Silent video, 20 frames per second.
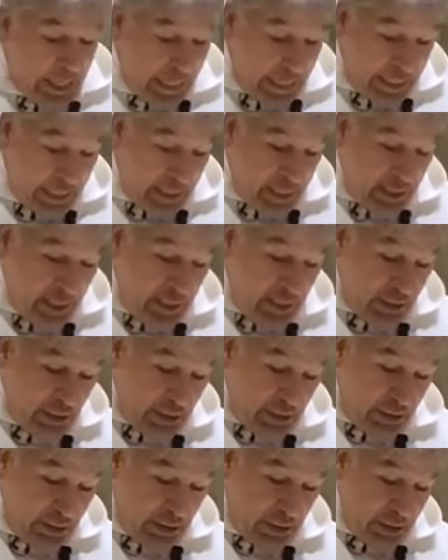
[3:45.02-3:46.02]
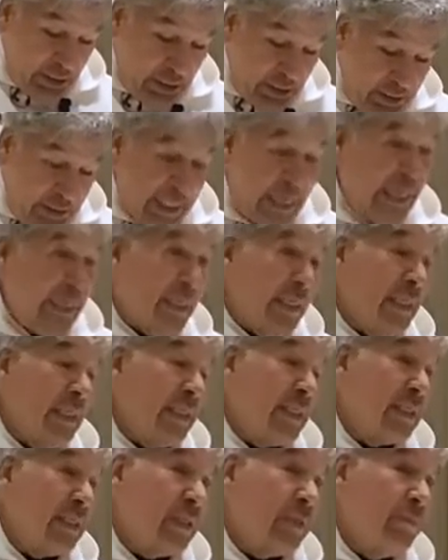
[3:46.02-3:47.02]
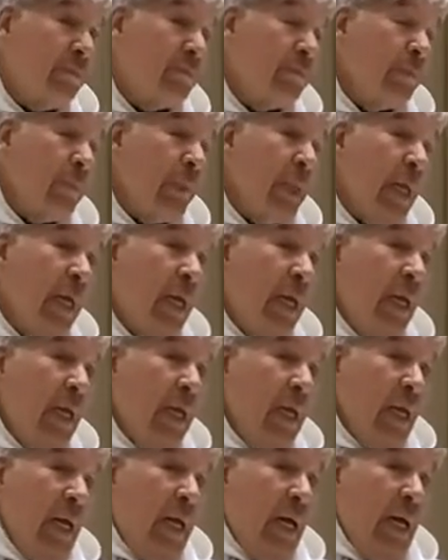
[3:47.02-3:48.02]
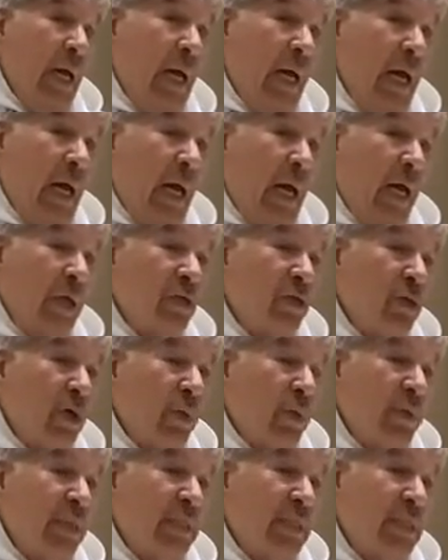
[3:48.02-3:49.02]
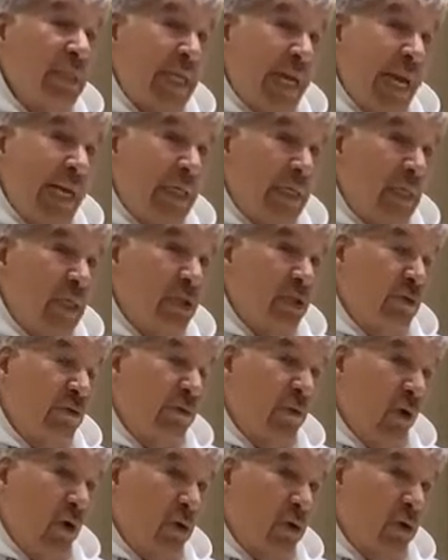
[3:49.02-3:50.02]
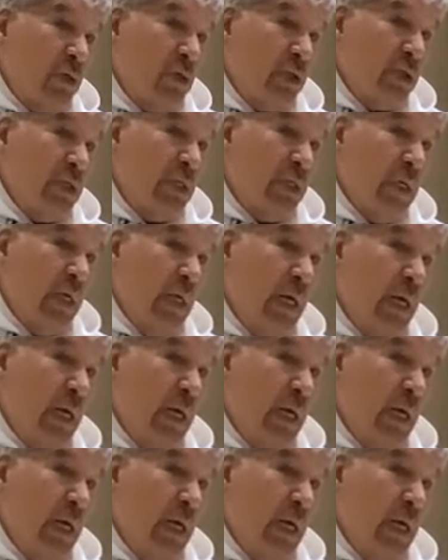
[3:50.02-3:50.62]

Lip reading: and sadness. I'll start with the sadness first.